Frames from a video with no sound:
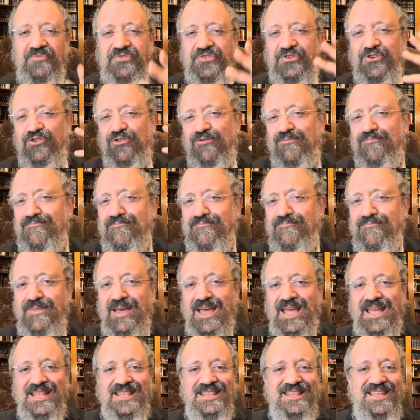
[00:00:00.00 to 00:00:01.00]

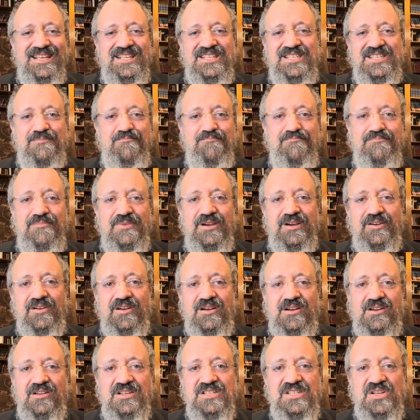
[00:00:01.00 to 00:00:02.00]
tremendous
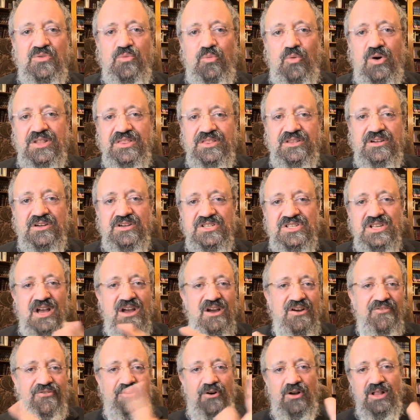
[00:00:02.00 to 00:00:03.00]
miracles and wonders
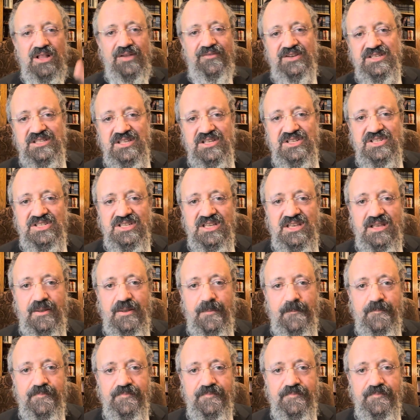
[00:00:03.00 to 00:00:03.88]
for all of us to see.